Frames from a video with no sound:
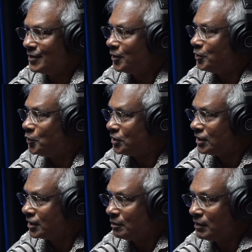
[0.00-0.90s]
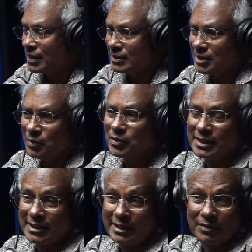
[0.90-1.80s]
They've got a huge internal markets. They don't
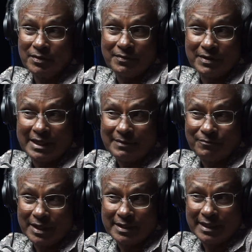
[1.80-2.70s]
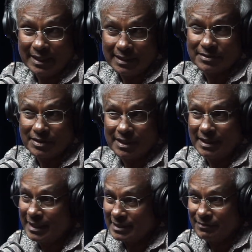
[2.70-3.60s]
give a damn for anything else, really. They
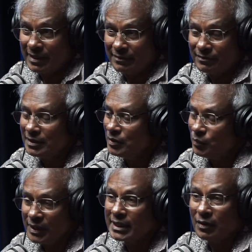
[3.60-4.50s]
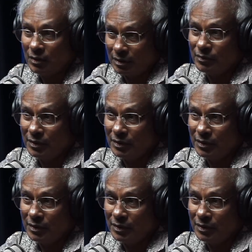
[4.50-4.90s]
can survive. We cannot,